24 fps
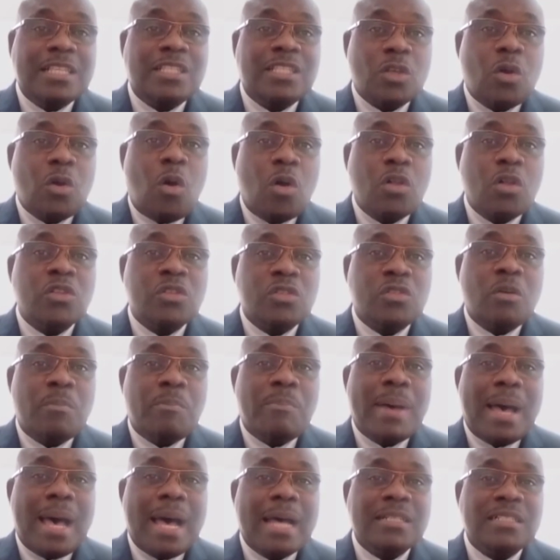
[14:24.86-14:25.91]
it's also
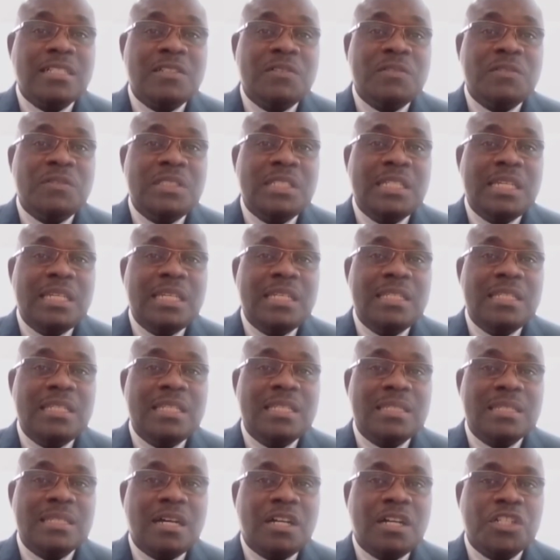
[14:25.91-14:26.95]
part of the
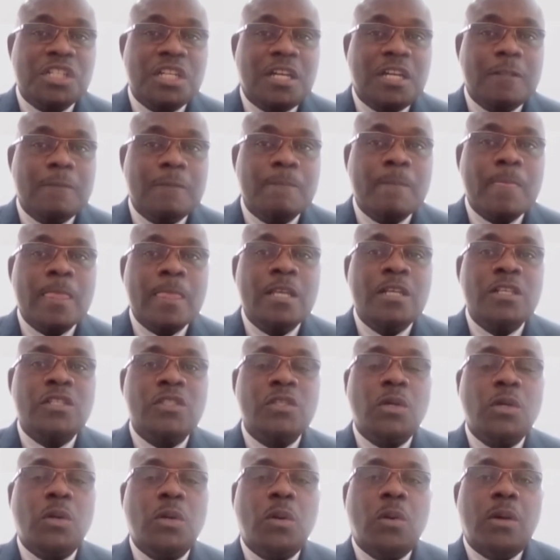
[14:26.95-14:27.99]
discussion.
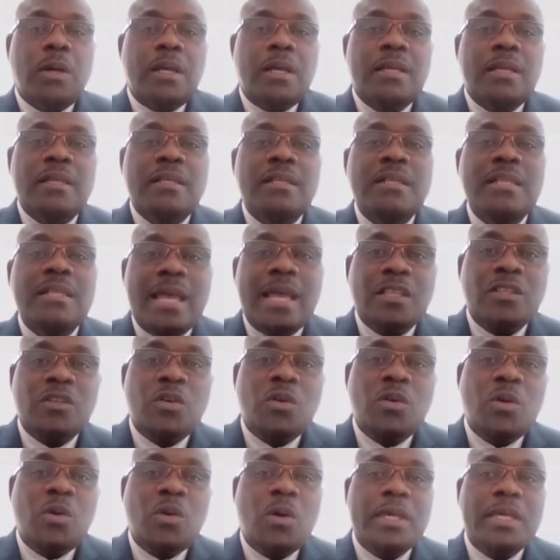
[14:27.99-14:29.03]
So
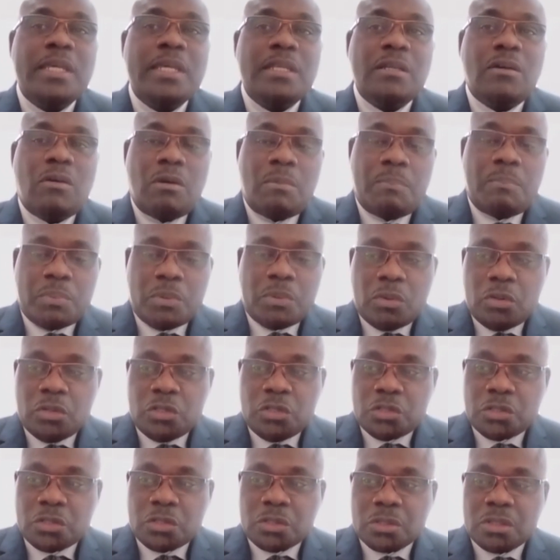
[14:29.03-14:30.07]
NEDCO, in our
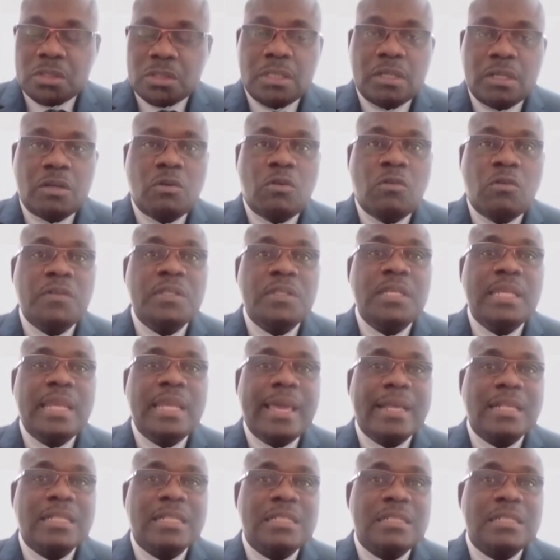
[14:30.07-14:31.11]
approach over the
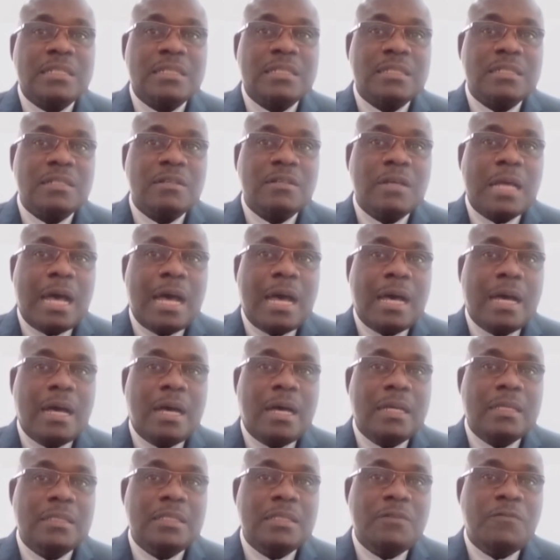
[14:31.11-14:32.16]
next
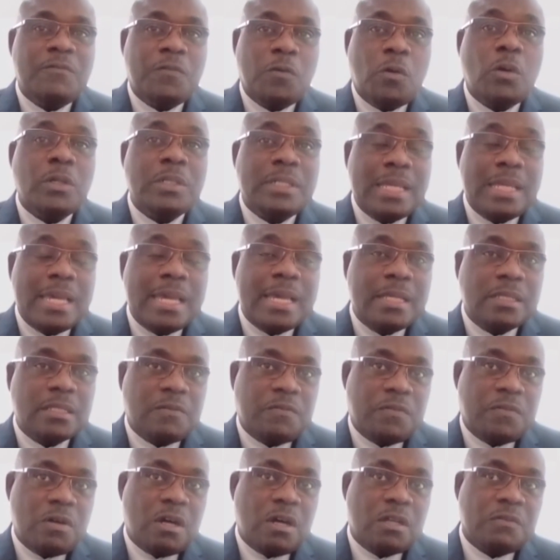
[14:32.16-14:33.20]
the 4 days
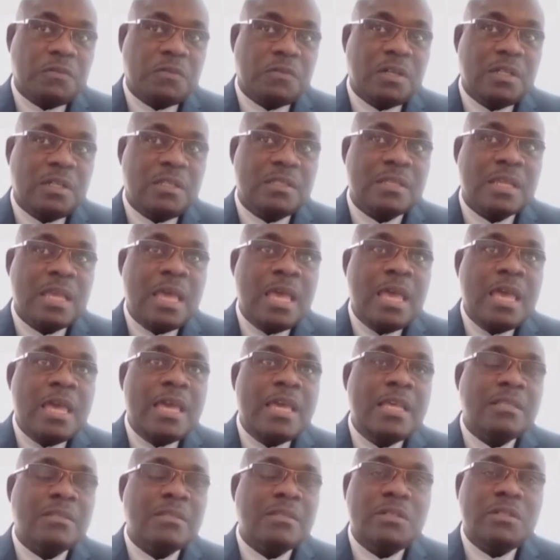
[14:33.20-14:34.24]
of conference,
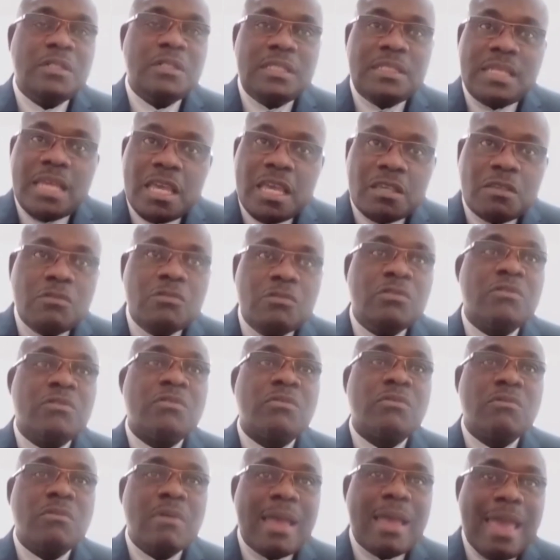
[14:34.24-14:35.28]
is going to take you
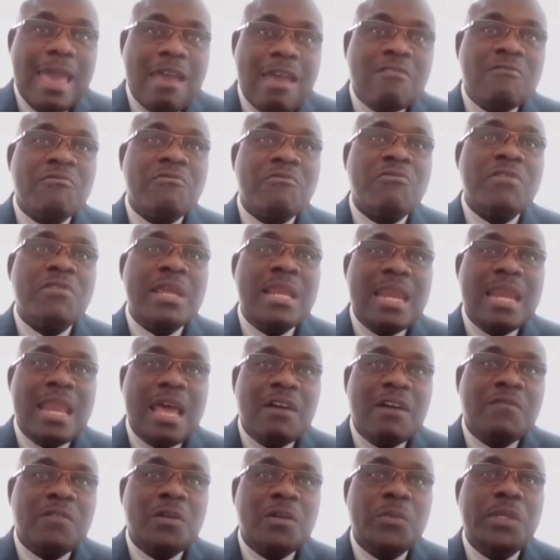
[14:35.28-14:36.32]
through every
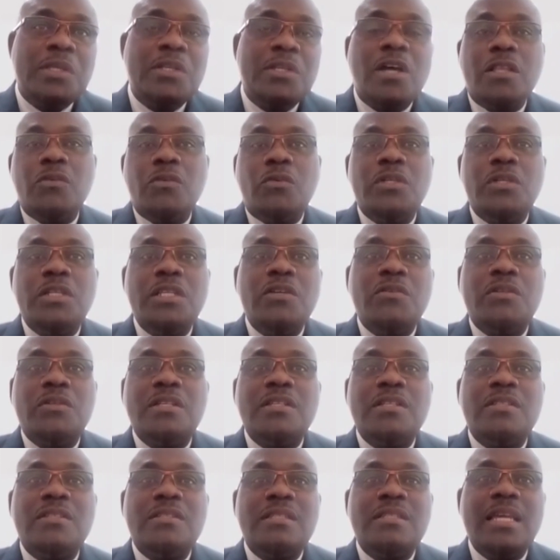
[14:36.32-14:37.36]
level. We're not only going
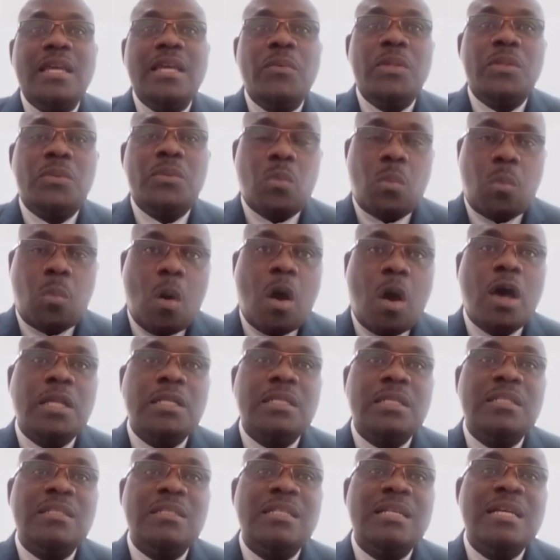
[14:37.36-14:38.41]
to stay with
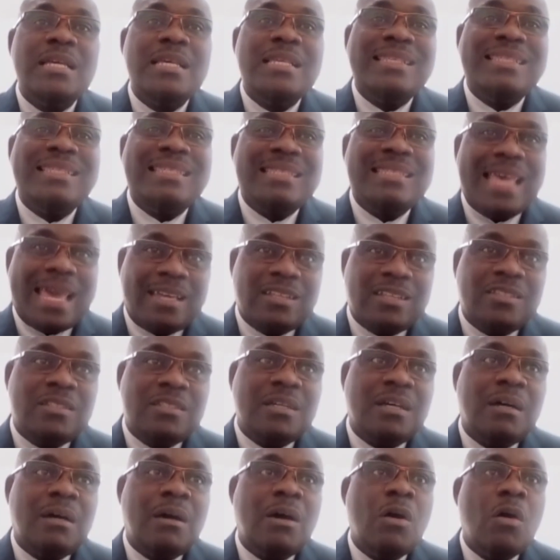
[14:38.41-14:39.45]
one
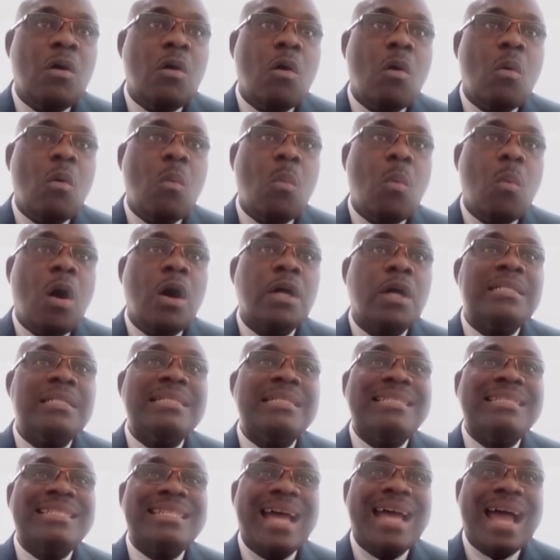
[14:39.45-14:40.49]
sector or
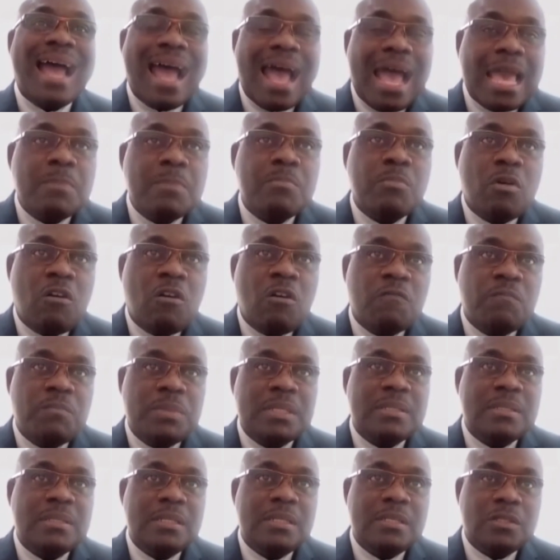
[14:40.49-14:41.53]
one type of
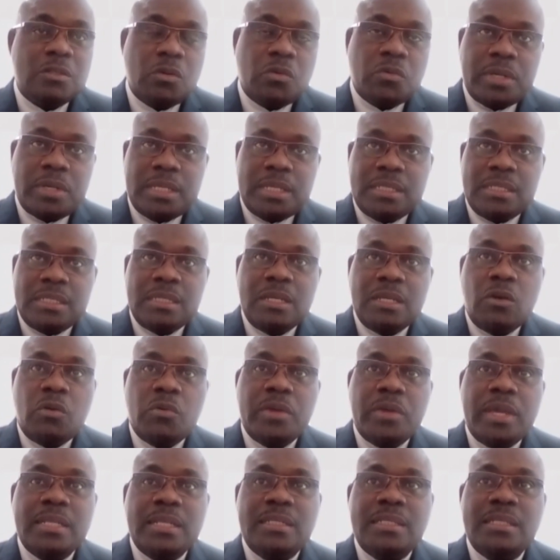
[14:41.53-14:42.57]
business
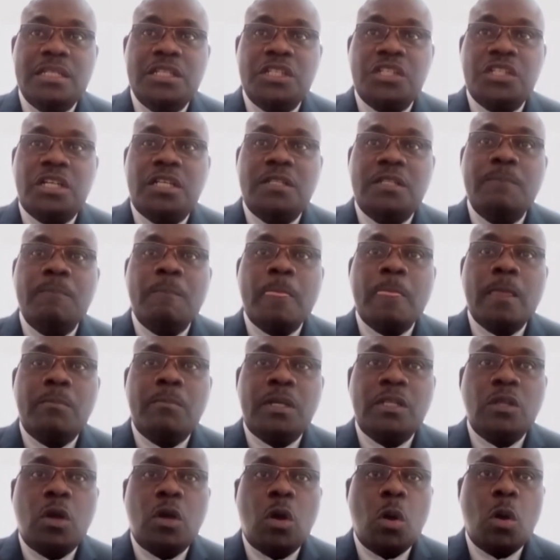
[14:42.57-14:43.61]
orientation,
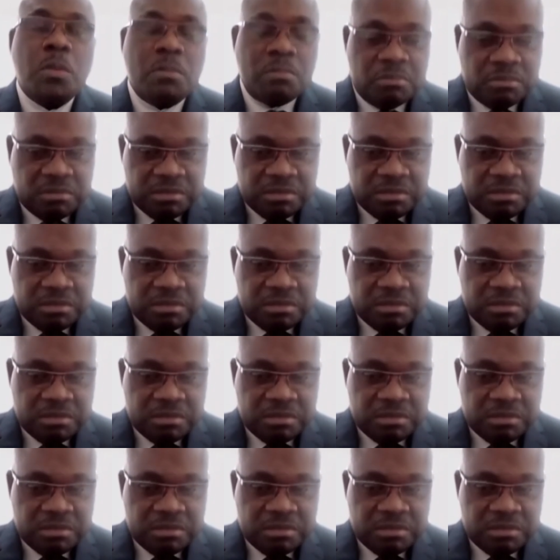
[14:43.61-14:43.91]
but